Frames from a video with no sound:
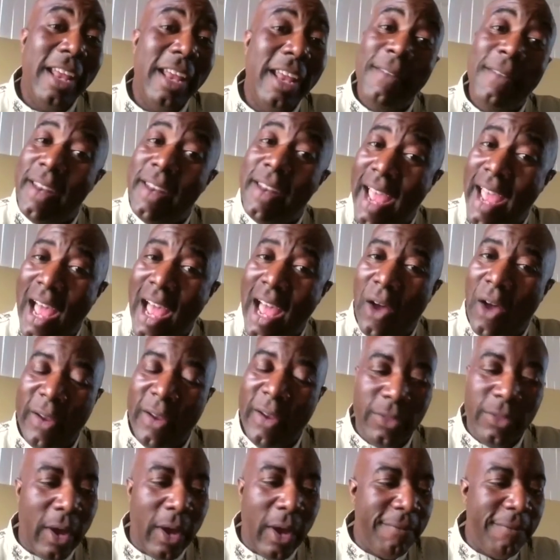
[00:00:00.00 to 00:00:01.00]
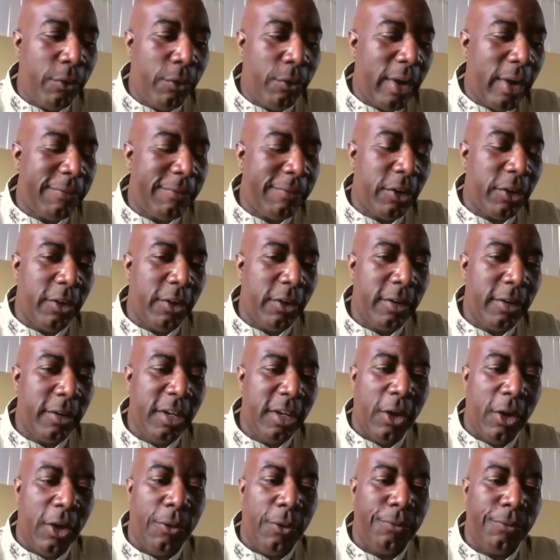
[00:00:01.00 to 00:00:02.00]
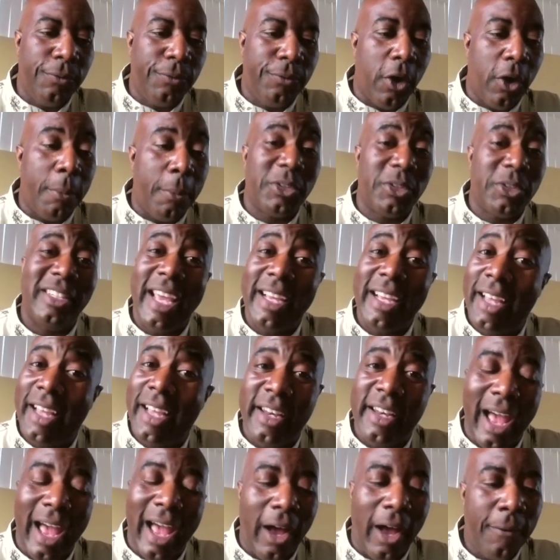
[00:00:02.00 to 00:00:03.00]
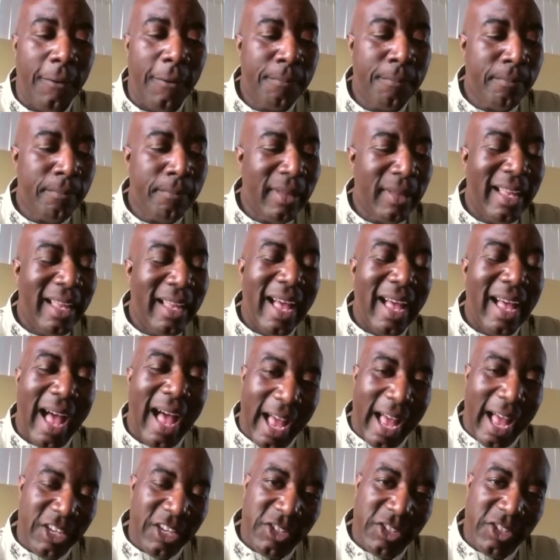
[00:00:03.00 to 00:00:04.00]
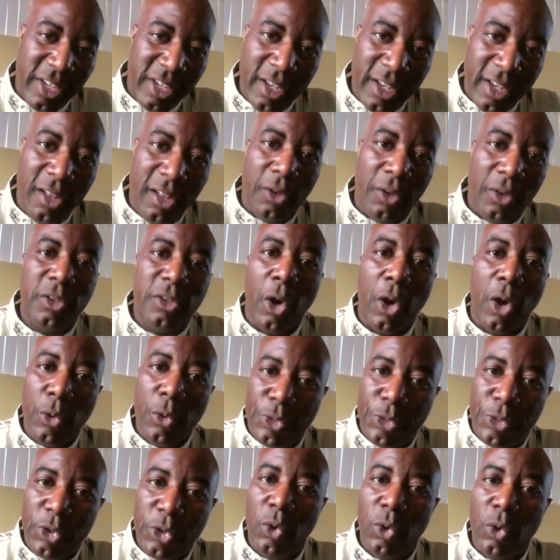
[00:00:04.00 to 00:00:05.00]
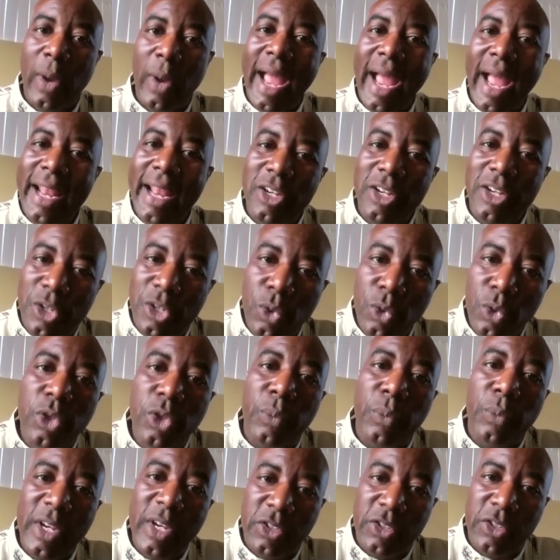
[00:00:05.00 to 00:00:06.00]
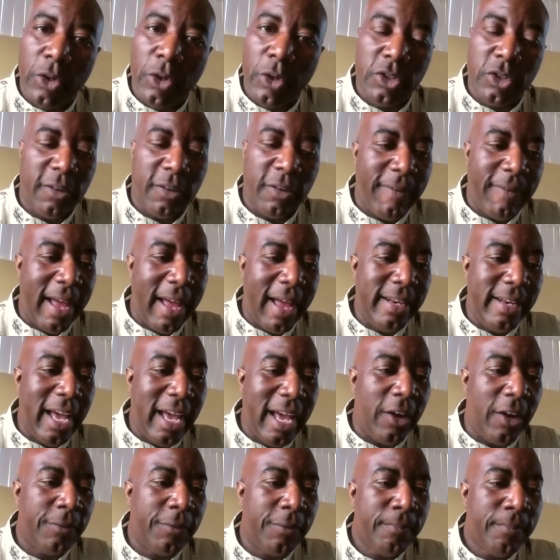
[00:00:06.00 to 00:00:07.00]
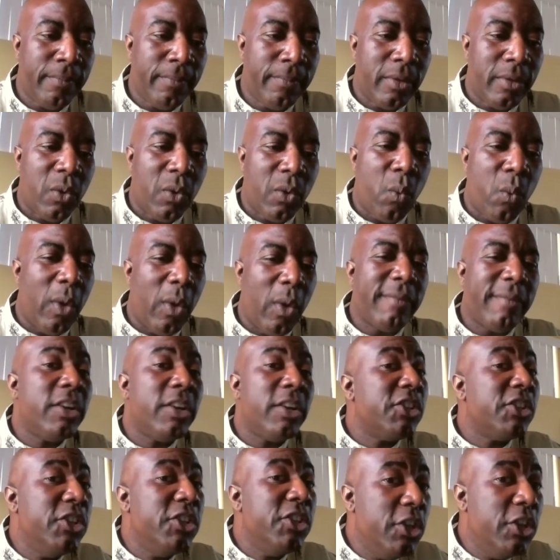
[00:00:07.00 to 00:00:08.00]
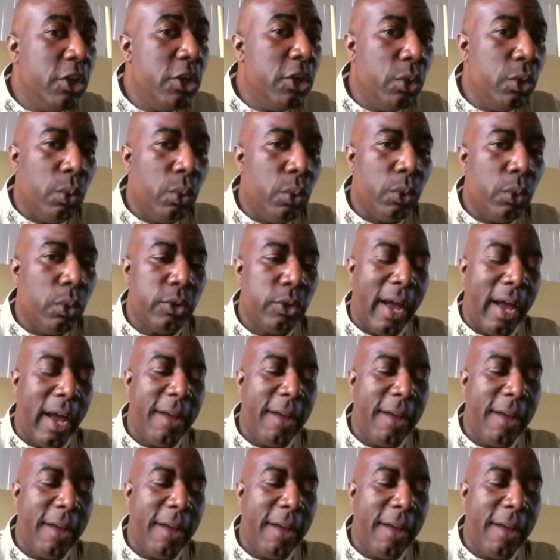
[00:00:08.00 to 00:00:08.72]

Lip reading: And even now, even though I photographed her, for almost a decade now, I still go through and do the research to find out whatever is new.